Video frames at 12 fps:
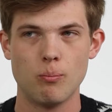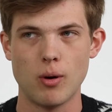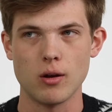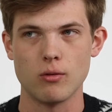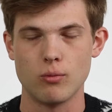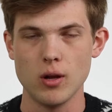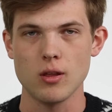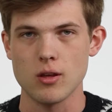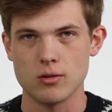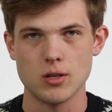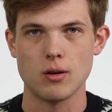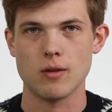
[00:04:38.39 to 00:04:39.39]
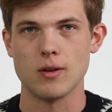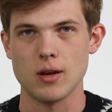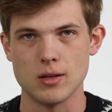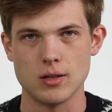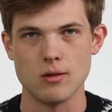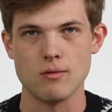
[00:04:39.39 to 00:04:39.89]
But really, you don't even
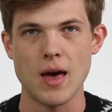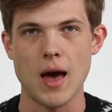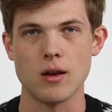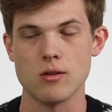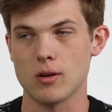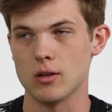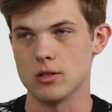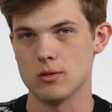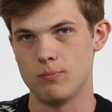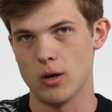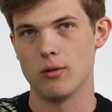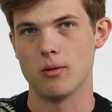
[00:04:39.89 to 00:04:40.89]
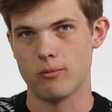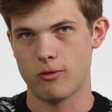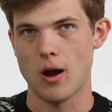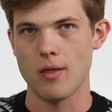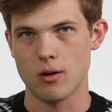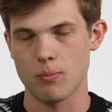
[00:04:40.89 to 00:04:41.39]
need to do that. You can just build them
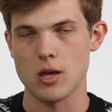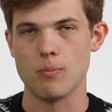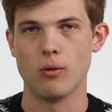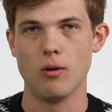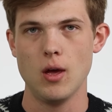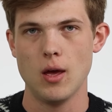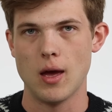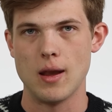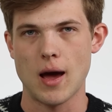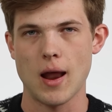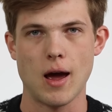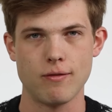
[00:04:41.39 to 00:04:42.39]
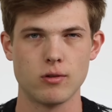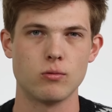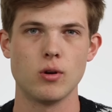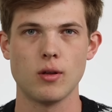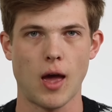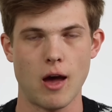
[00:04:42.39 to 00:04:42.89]
for other people and not have to
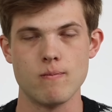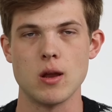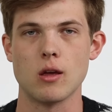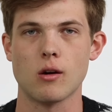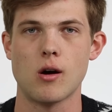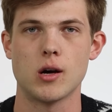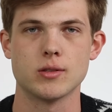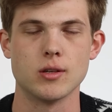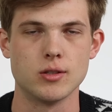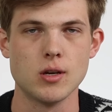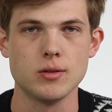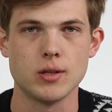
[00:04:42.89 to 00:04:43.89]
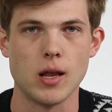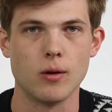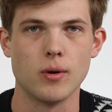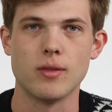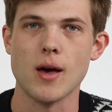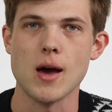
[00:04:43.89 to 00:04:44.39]
really have many costs
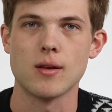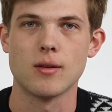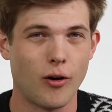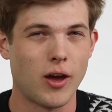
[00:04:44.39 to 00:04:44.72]
associated with that.